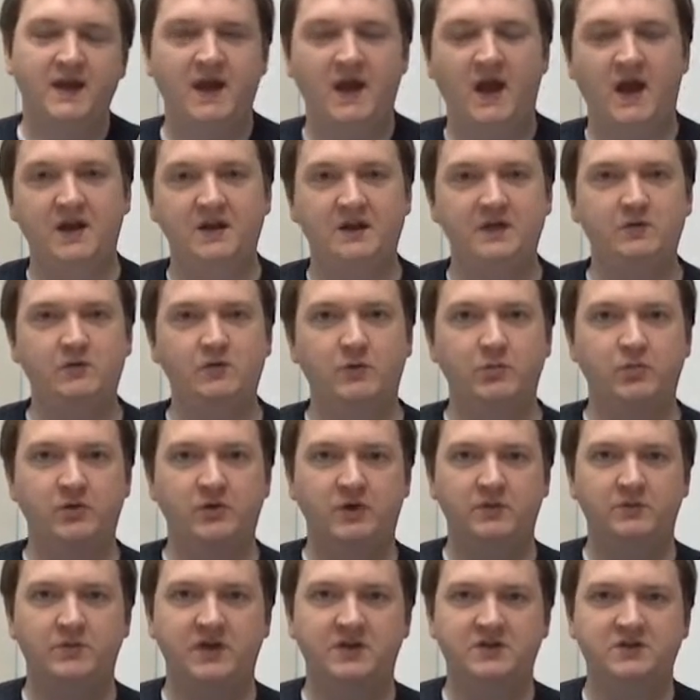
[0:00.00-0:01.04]
and I think we're
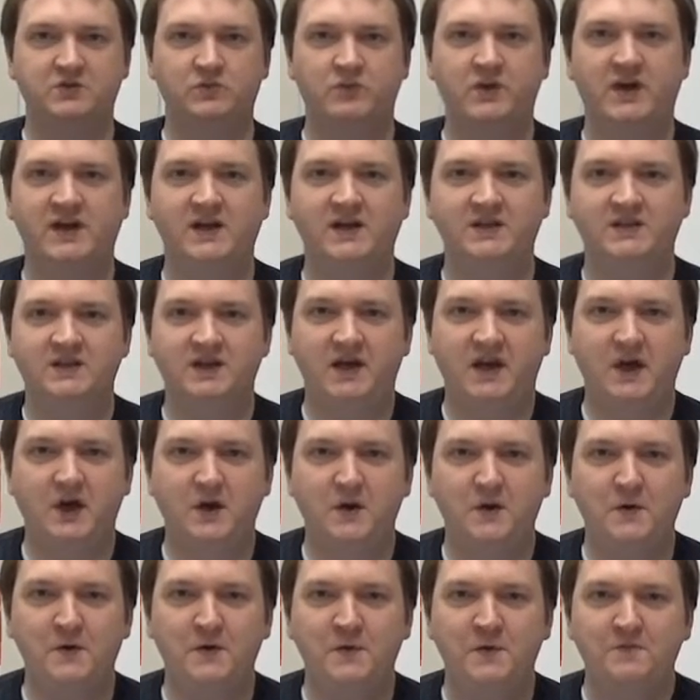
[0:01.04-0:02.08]
pretty much ready to
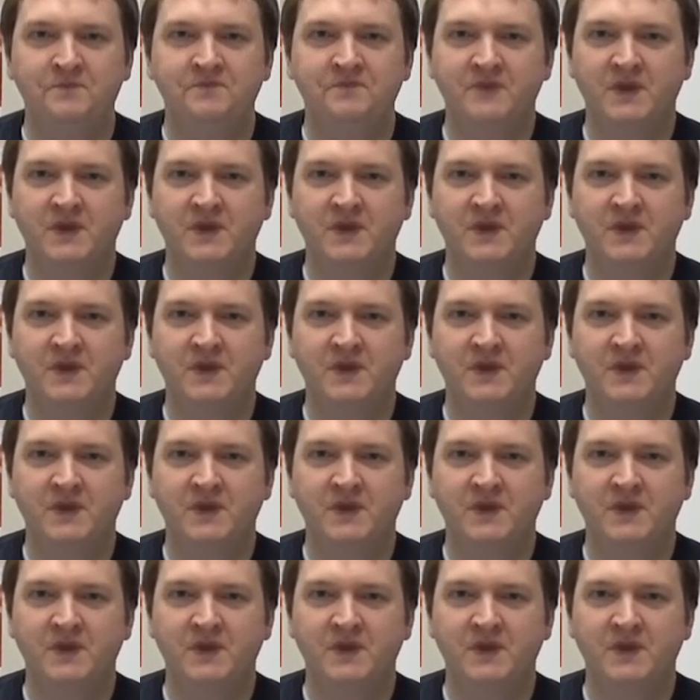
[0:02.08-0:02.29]
go,